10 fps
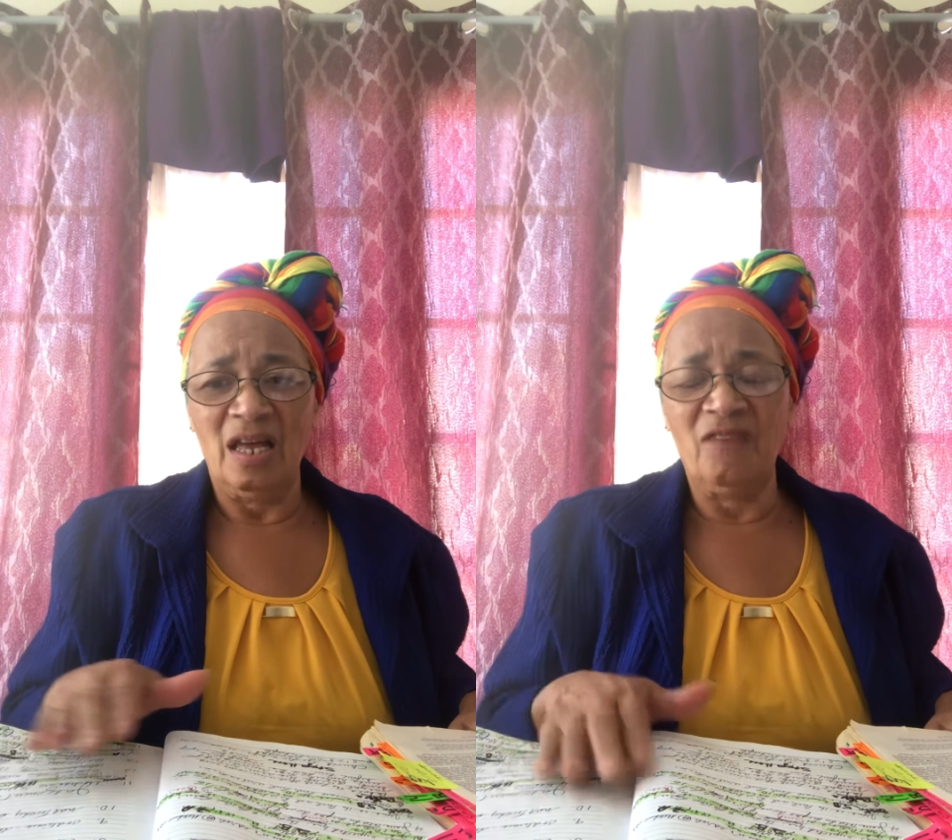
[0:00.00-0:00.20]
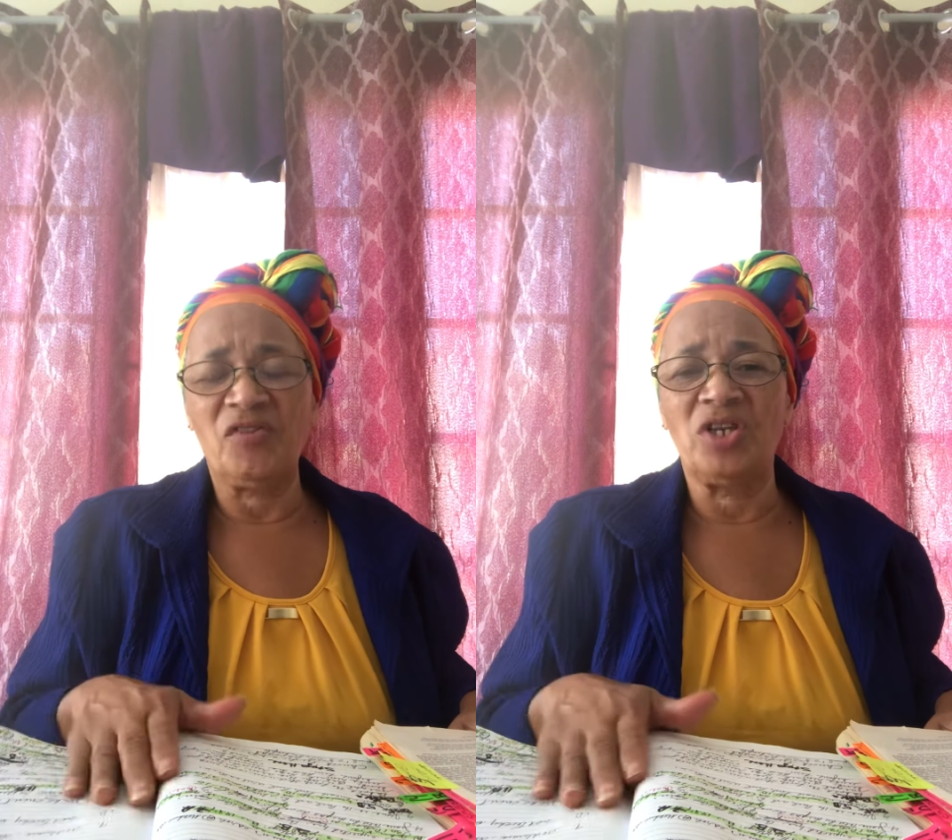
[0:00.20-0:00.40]

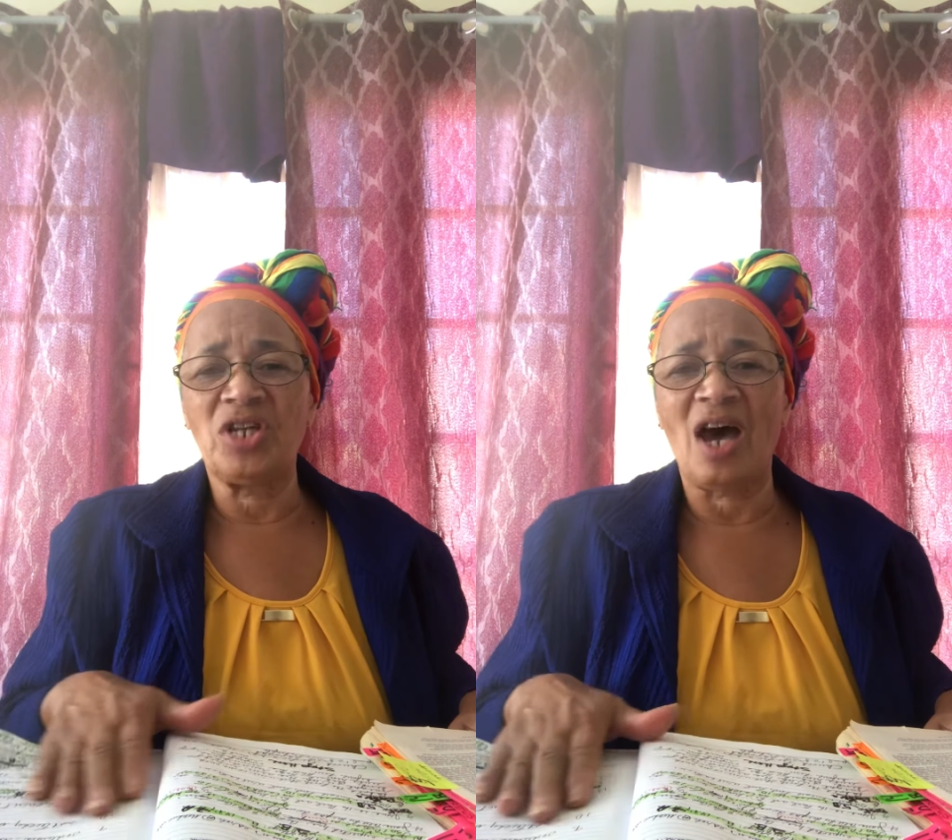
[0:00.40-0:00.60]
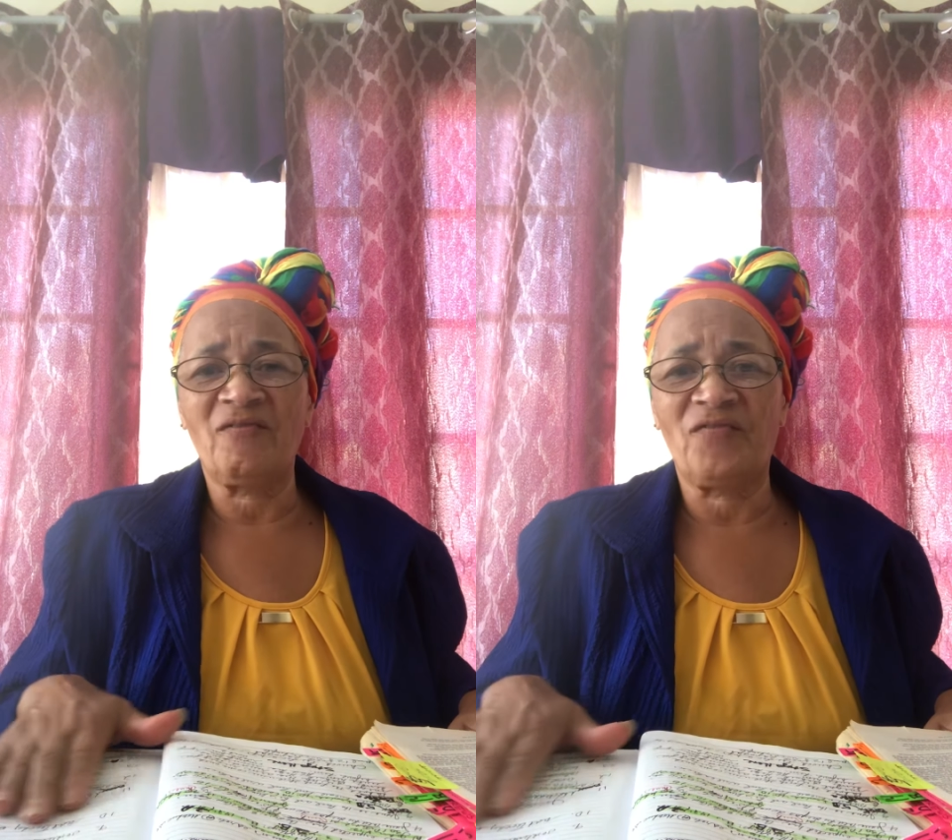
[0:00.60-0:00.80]
if you're
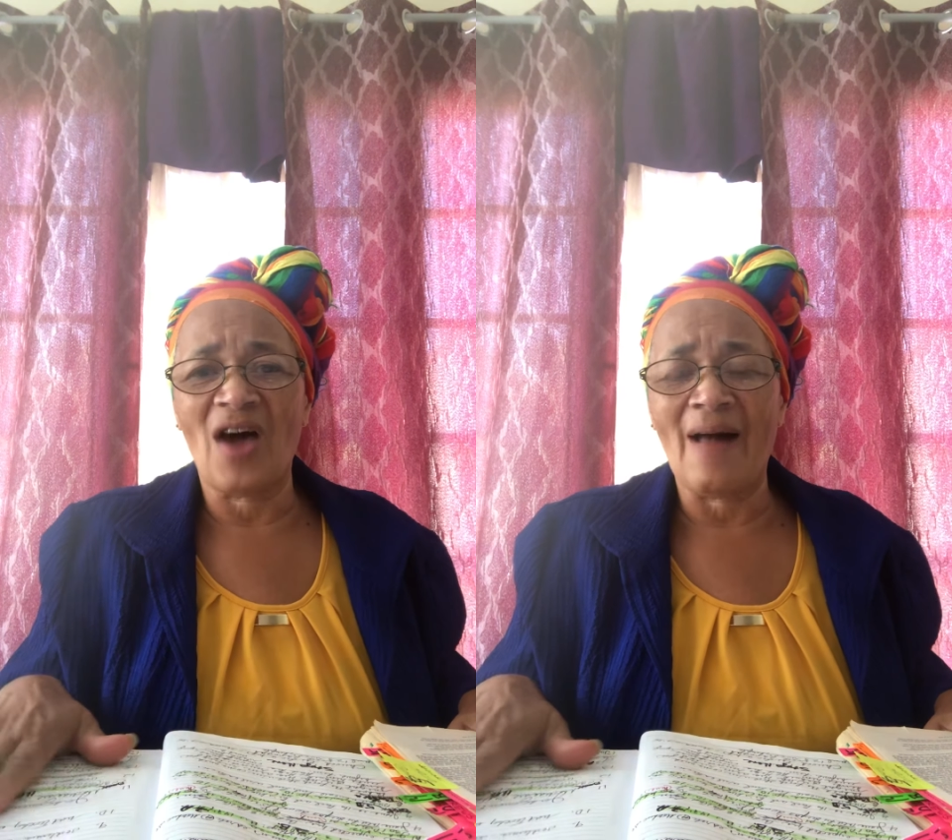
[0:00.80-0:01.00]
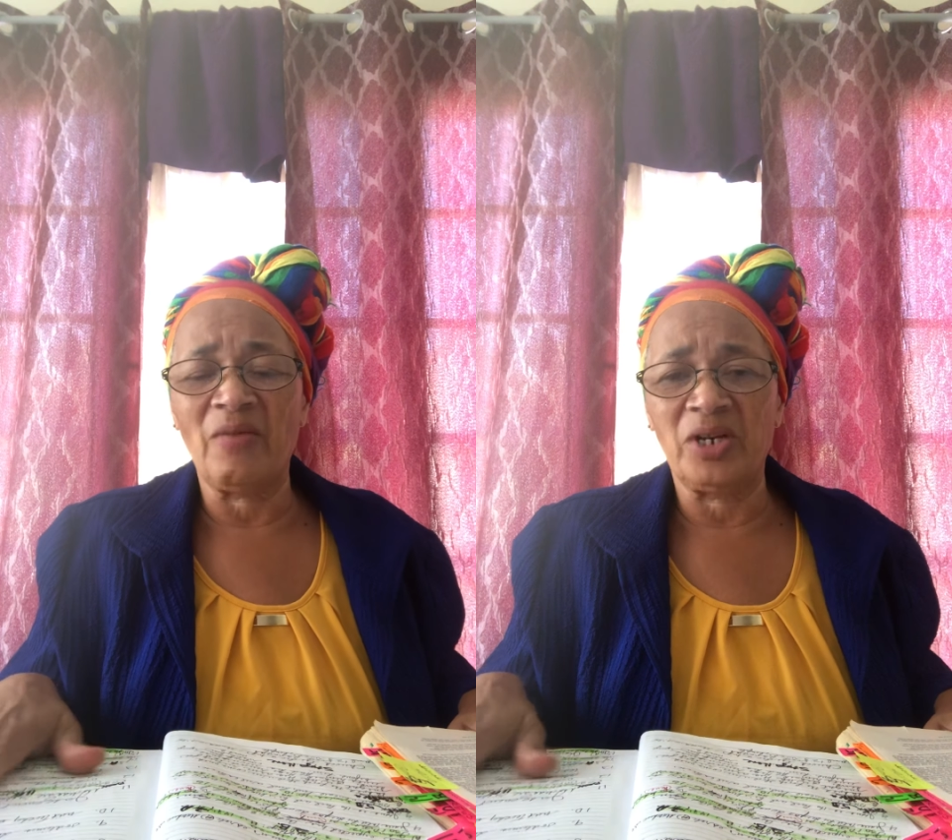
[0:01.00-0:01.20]
not
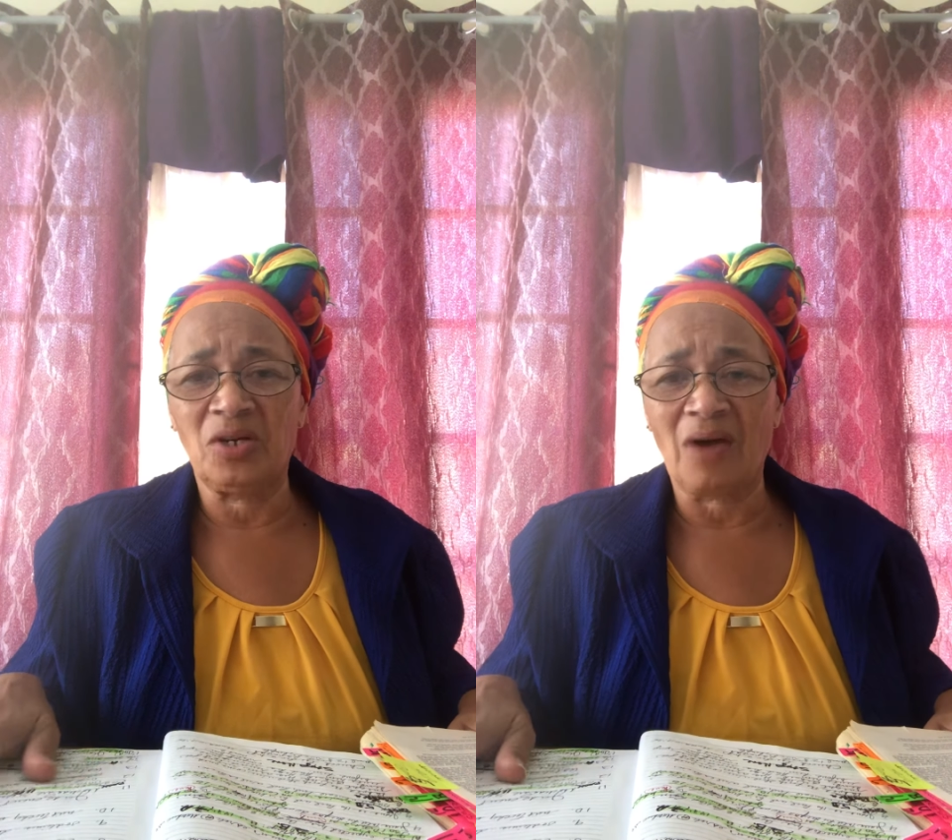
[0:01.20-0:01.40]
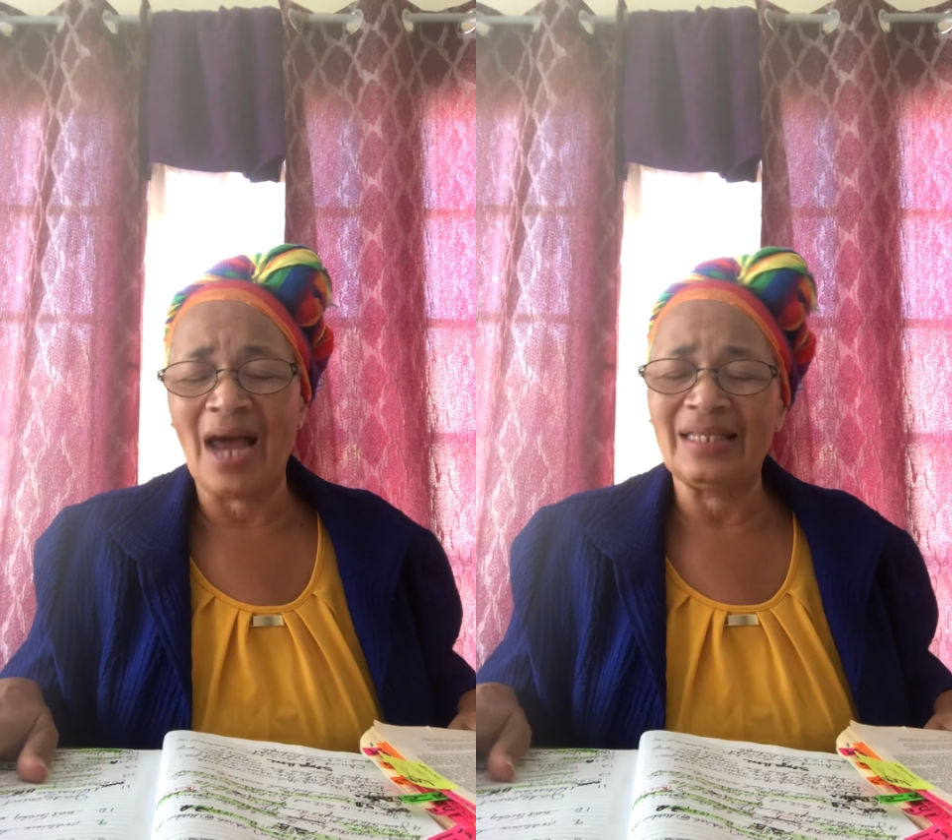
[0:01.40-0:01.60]
following
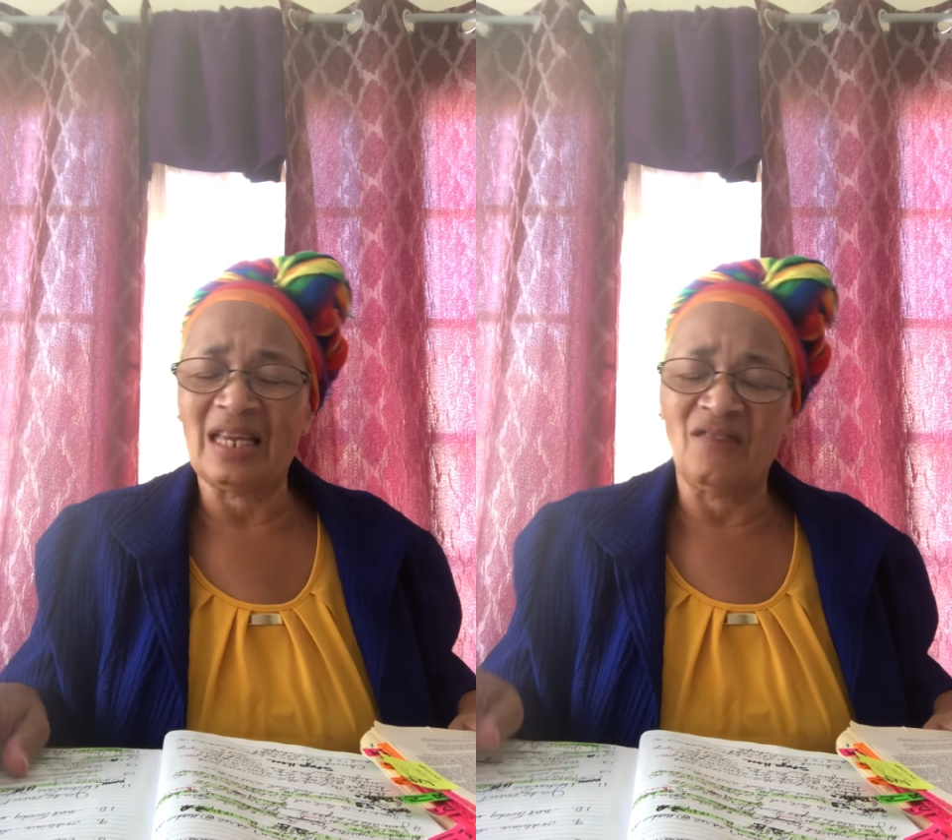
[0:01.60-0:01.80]
Christ,